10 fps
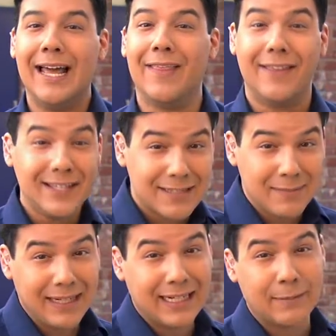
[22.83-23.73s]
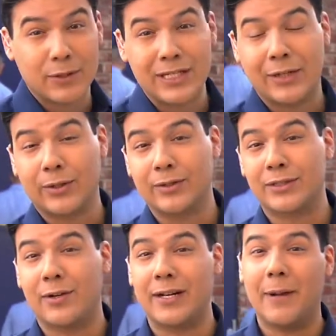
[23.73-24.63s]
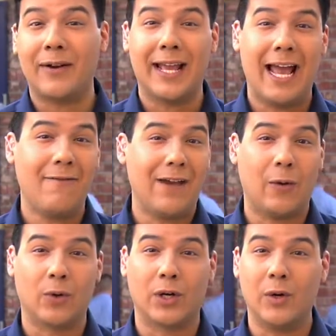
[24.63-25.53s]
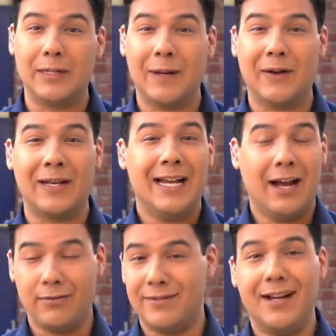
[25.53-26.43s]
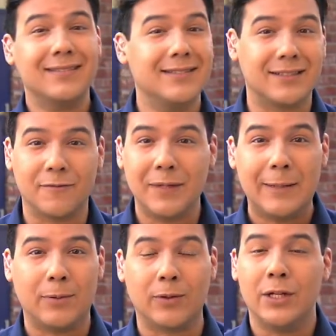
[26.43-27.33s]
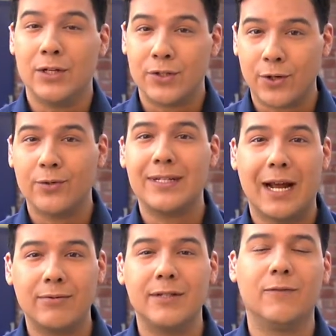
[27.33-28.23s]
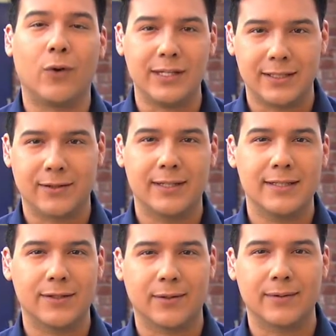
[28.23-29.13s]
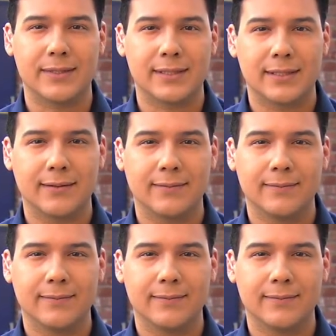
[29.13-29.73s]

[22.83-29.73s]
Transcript: This meeting in particular started about a half hour ago and about dozens of people turned out to voice their concerns